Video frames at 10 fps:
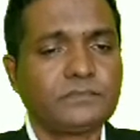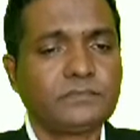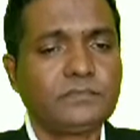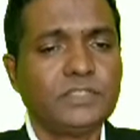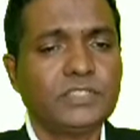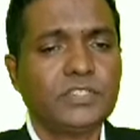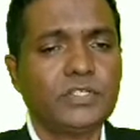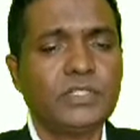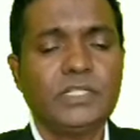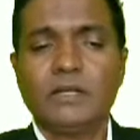So
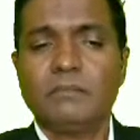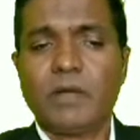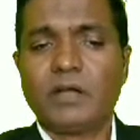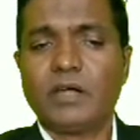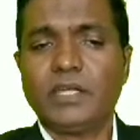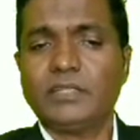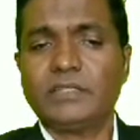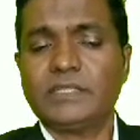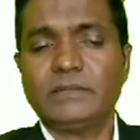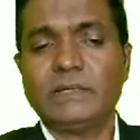according to
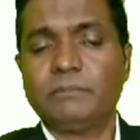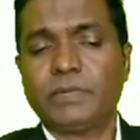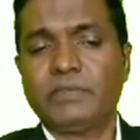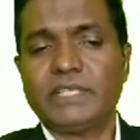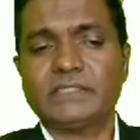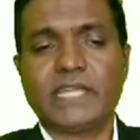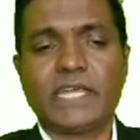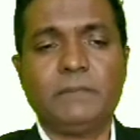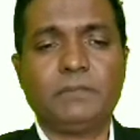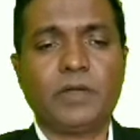the previous second
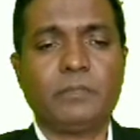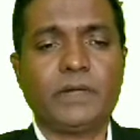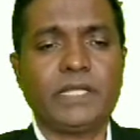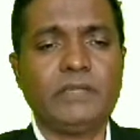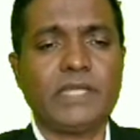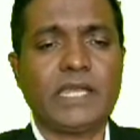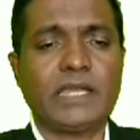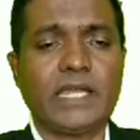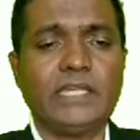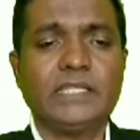property, you can
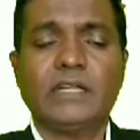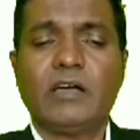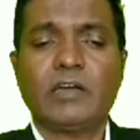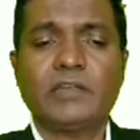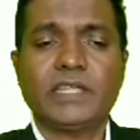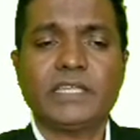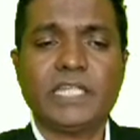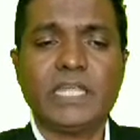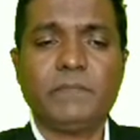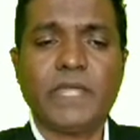write or you can
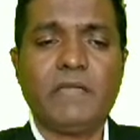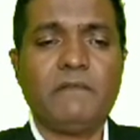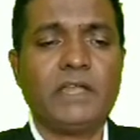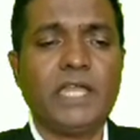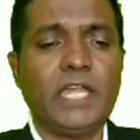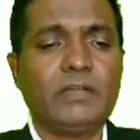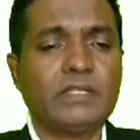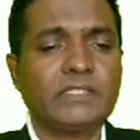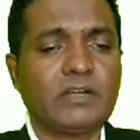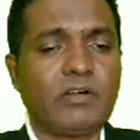keep A1, A2 as a
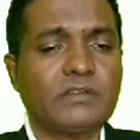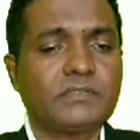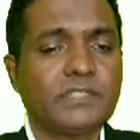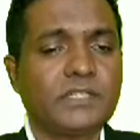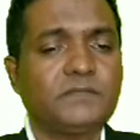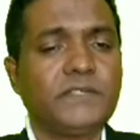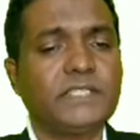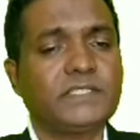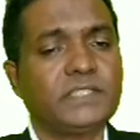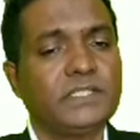constant
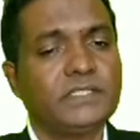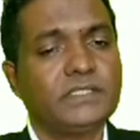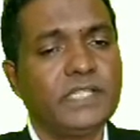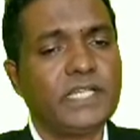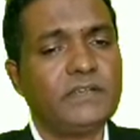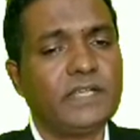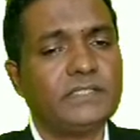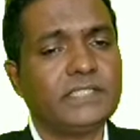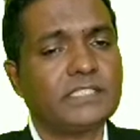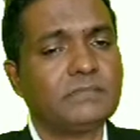fixed. Then you can
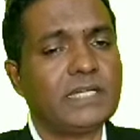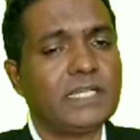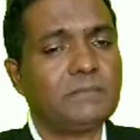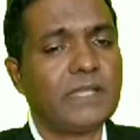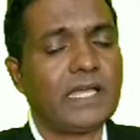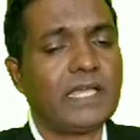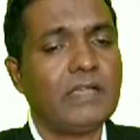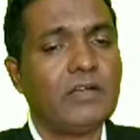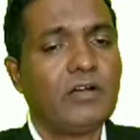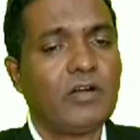just multiply
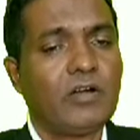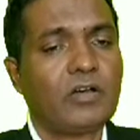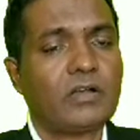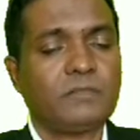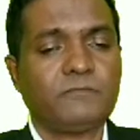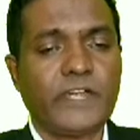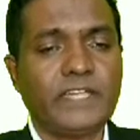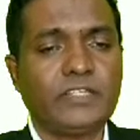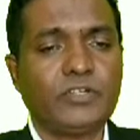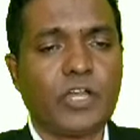or find the
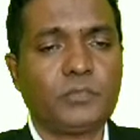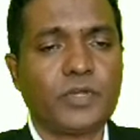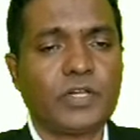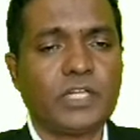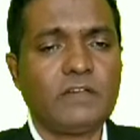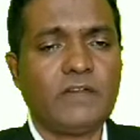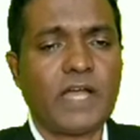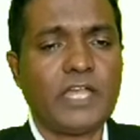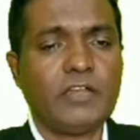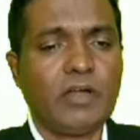dot product of I
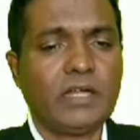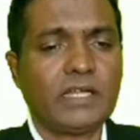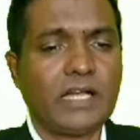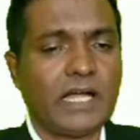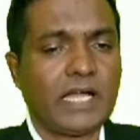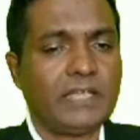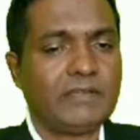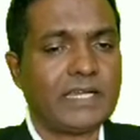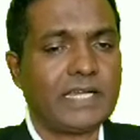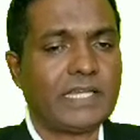dot I. You can
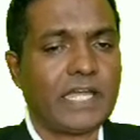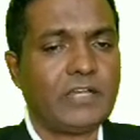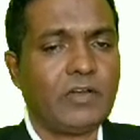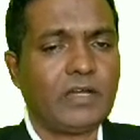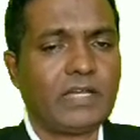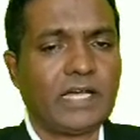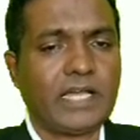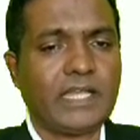write I dot I.